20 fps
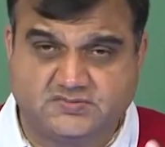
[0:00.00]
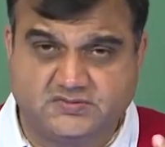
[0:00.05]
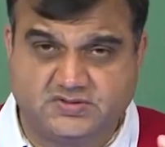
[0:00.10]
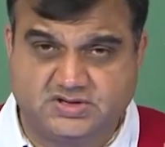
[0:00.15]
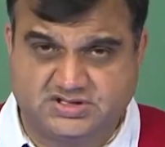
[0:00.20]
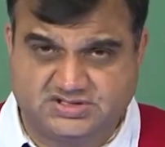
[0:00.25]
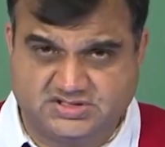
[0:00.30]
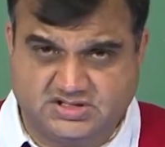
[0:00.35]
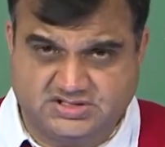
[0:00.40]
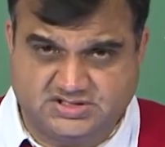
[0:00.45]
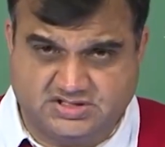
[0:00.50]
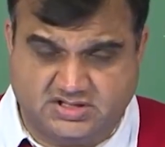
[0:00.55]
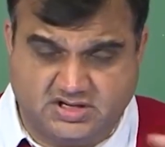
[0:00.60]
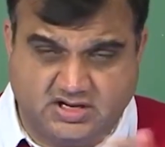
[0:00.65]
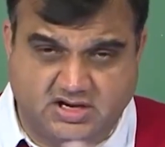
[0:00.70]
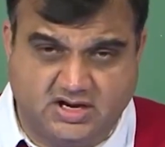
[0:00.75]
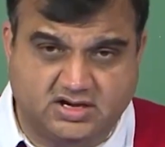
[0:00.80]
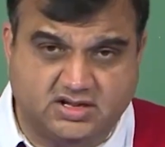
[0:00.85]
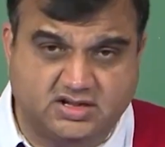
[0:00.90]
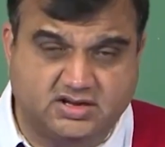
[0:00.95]
We discussed 3
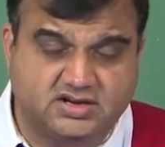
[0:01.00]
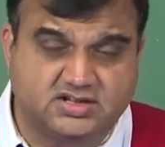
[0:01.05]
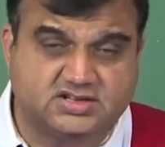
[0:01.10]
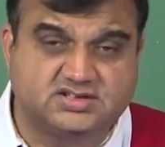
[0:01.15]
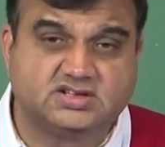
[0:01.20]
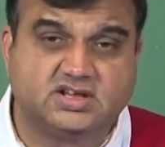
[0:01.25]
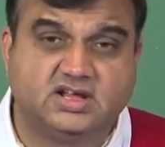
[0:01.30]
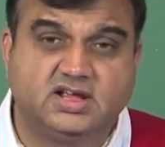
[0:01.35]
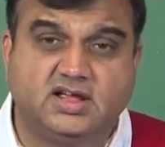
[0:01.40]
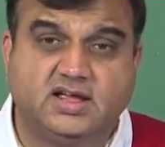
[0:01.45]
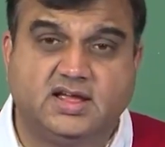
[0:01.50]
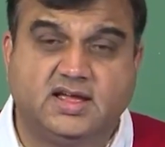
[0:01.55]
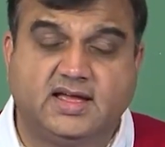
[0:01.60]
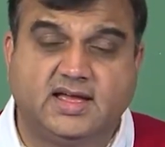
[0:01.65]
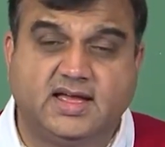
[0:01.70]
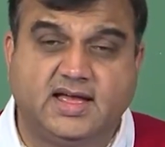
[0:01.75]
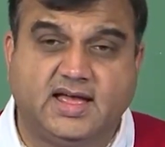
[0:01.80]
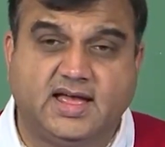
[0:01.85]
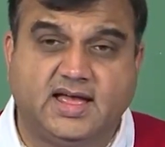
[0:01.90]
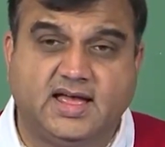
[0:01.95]
categories,
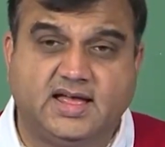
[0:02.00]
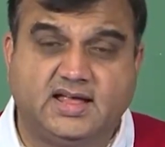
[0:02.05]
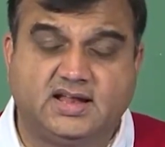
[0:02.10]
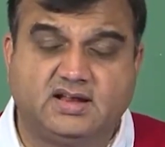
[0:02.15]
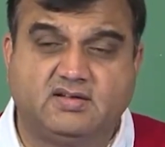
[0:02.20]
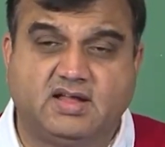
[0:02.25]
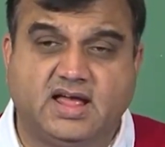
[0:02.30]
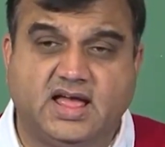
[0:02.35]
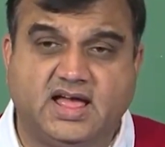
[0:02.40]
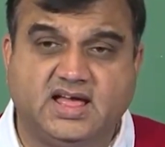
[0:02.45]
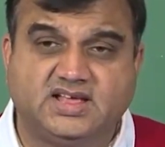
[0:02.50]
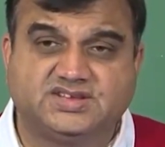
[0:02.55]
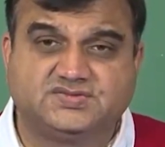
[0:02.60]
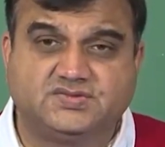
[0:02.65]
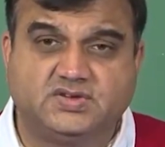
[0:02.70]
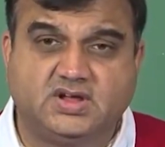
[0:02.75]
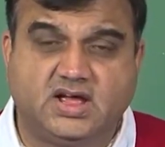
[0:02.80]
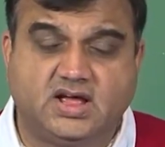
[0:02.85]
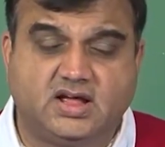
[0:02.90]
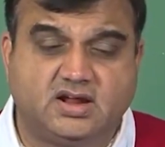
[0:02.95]
and as
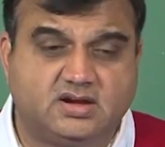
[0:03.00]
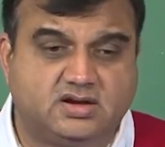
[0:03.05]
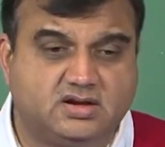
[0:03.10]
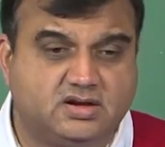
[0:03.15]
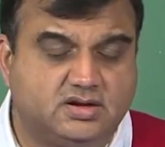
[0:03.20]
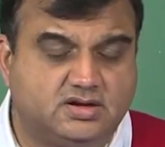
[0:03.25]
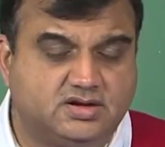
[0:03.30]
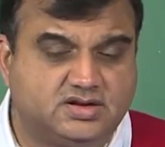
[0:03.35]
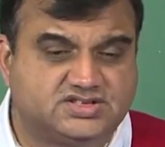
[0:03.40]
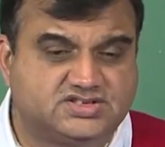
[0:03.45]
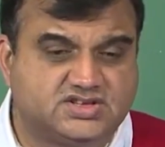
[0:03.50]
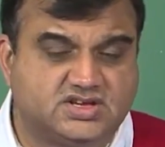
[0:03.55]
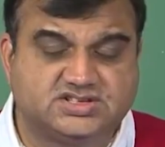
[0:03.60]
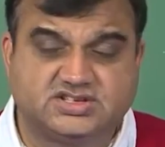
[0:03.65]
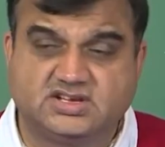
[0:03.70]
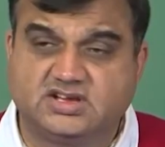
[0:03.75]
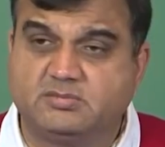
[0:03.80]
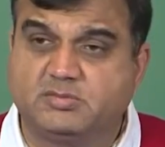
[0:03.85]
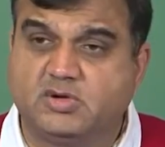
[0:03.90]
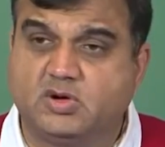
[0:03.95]
we are
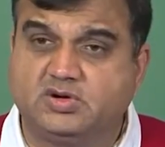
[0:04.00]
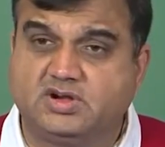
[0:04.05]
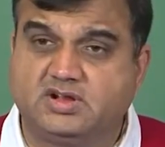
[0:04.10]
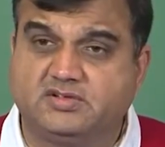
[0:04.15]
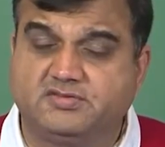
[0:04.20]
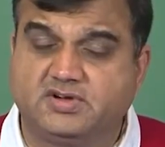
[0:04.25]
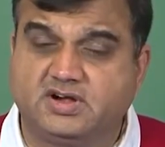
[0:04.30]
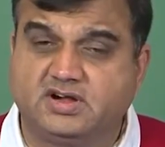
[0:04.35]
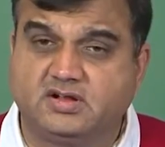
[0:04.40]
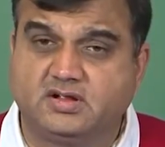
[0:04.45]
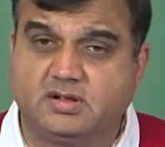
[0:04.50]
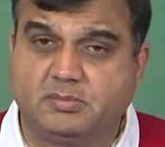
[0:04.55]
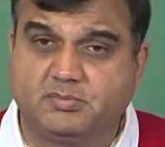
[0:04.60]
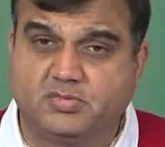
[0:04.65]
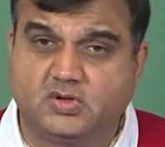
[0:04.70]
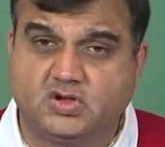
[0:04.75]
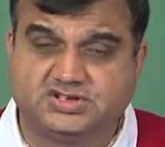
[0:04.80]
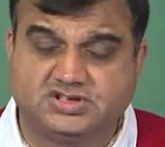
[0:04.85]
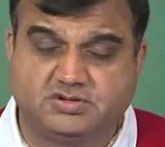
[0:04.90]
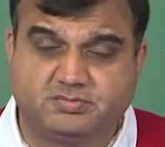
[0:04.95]
discussing about different
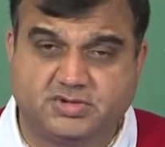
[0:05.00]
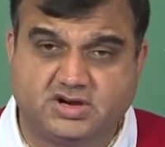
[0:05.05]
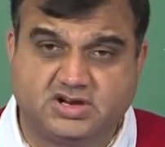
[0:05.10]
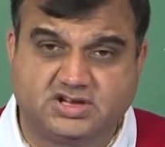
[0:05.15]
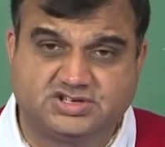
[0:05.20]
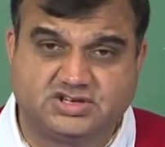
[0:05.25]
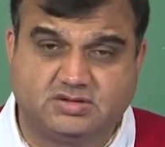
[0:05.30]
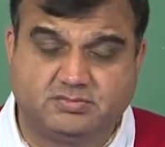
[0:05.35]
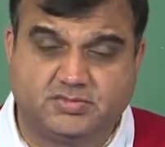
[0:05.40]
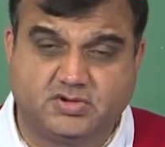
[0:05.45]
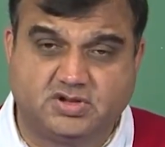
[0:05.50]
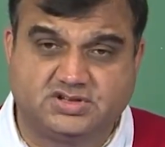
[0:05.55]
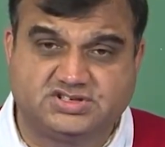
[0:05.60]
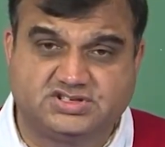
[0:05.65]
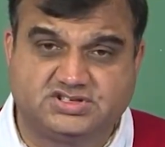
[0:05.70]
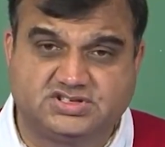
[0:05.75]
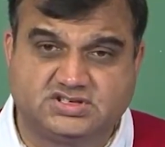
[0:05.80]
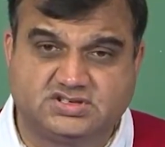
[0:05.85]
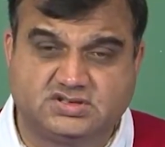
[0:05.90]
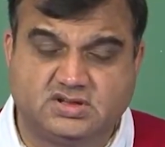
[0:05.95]
composite production
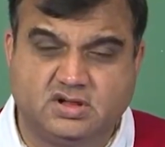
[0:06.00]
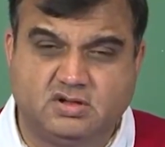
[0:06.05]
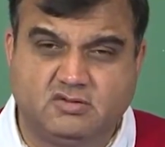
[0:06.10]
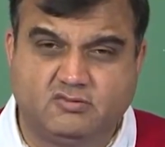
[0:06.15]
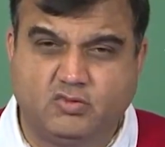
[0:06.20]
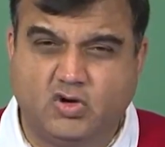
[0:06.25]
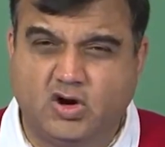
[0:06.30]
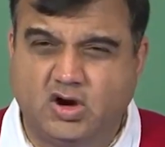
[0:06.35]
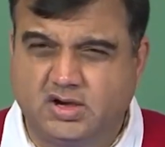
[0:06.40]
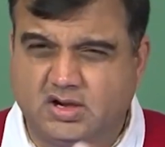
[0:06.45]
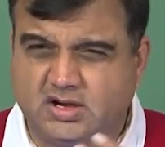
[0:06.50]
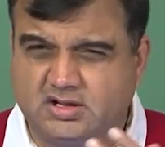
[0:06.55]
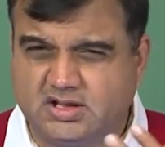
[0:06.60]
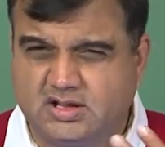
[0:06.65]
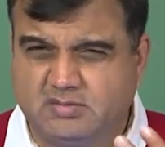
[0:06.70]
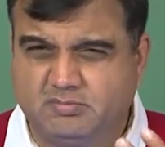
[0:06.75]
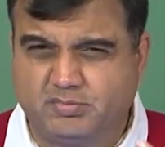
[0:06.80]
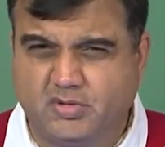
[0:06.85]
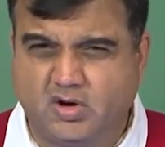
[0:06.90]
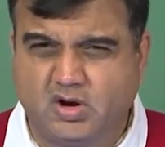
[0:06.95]
processes, what are the
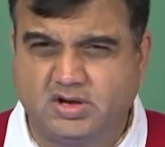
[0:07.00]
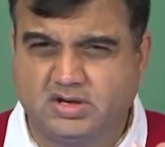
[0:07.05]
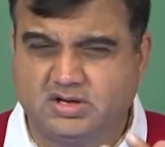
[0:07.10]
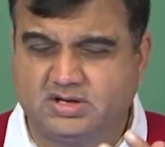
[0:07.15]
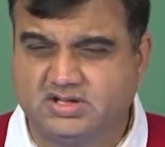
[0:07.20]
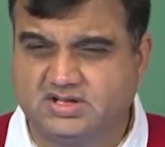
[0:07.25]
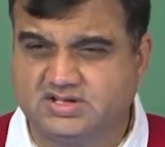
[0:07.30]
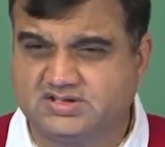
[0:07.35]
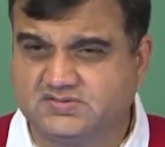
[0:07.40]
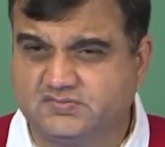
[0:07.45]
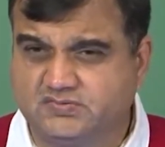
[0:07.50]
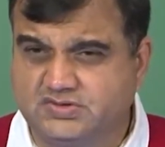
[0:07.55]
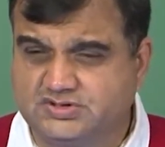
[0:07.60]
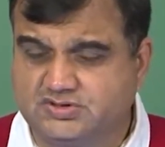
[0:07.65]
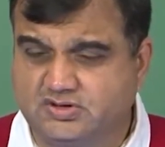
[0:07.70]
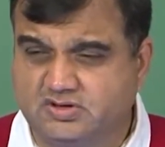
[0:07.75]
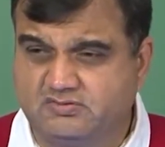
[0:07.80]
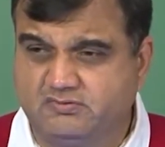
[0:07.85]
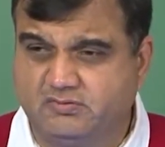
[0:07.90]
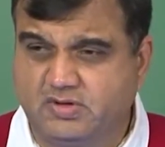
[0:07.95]
important things we
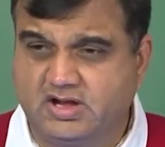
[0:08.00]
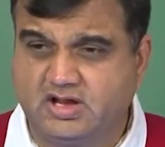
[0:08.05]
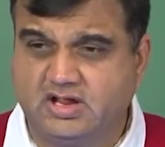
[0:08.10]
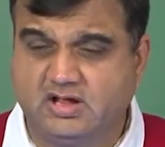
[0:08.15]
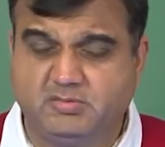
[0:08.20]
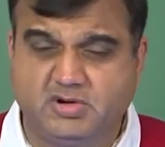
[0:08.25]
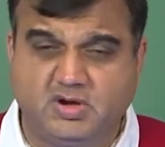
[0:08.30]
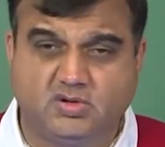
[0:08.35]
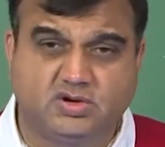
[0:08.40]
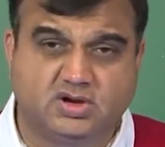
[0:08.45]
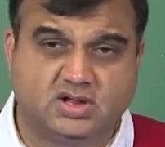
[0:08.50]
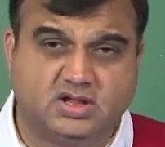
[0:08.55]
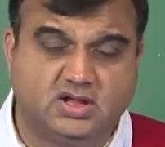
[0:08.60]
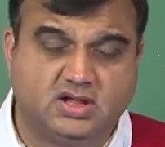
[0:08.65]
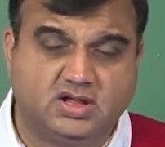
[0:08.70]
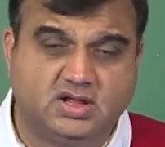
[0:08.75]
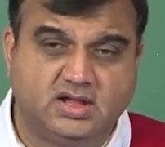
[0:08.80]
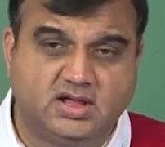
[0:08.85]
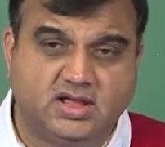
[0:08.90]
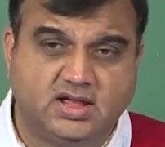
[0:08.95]
should worry about
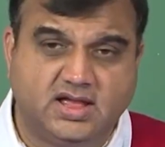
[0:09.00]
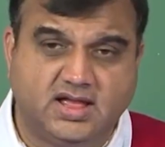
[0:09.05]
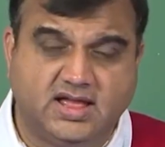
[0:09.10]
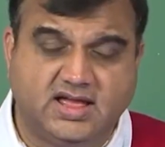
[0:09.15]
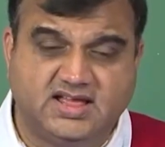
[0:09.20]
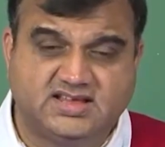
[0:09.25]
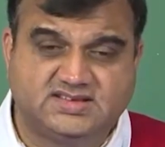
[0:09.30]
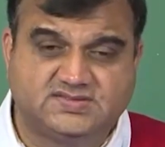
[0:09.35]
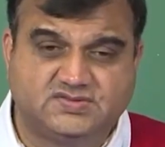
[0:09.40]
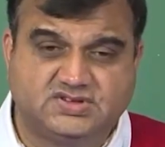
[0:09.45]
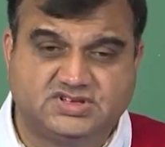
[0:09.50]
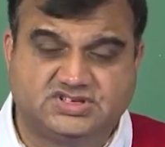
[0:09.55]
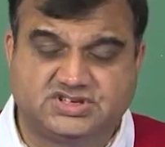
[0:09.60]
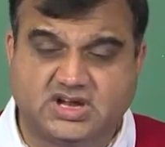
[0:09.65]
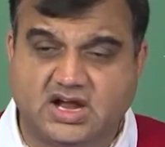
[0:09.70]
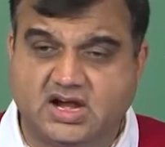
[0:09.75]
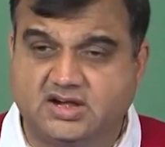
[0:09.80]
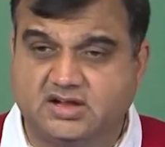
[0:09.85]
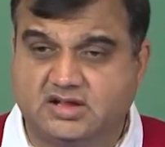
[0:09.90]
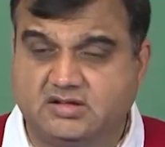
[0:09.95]
as we
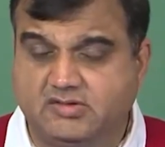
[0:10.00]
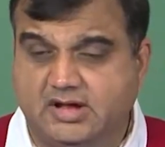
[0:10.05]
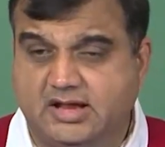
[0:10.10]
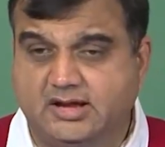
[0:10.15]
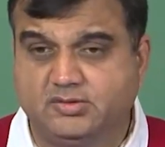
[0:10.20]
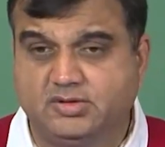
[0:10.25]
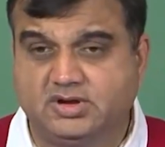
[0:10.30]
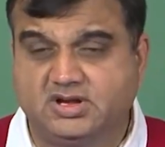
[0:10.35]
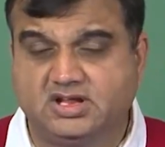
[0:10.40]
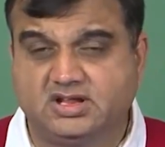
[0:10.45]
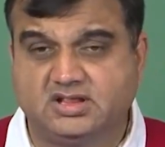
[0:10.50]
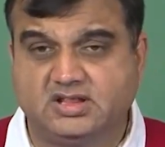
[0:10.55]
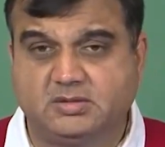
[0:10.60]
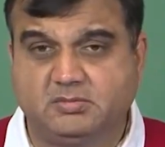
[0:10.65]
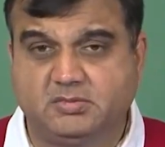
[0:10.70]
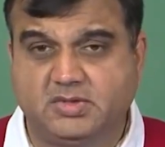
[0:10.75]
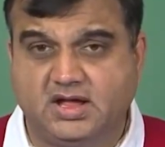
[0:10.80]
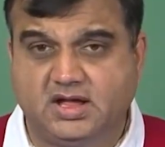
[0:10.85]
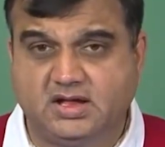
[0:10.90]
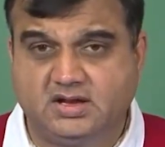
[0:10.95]
start evaluating
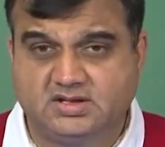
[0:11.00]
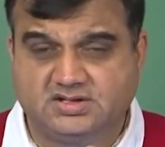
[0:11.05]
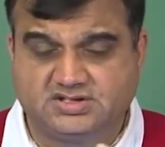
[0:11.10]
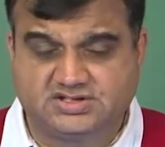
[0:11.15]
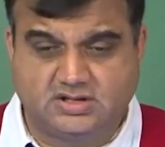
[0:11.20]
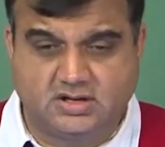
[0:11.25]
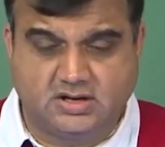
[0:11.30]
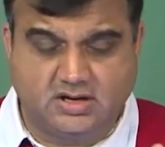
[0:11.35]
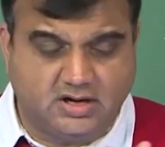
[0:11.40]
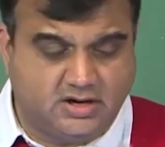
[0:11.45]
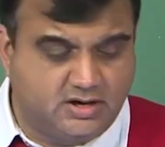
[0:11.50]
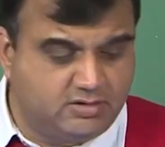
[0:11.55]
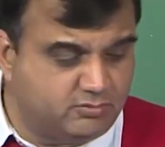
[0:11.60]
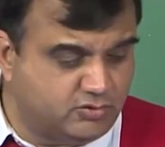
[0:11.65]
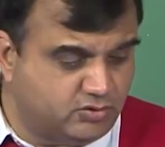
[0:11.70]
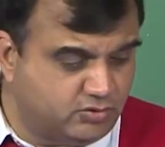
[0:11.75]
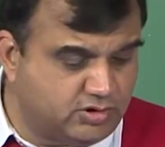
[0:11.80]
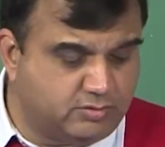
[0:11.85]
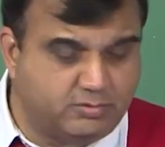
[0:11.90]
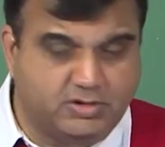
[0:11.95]
them and learning
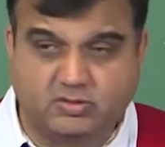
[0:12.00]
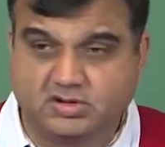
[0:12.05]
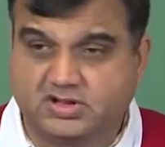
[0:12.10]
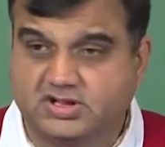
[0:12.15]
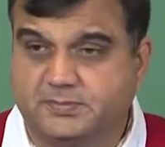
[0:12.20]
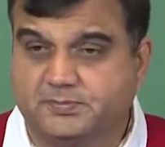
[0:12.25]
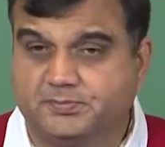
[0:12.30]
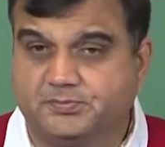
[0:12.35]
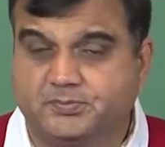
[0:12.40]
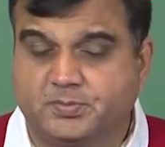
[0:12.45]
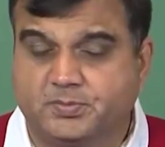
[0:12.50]
more about them.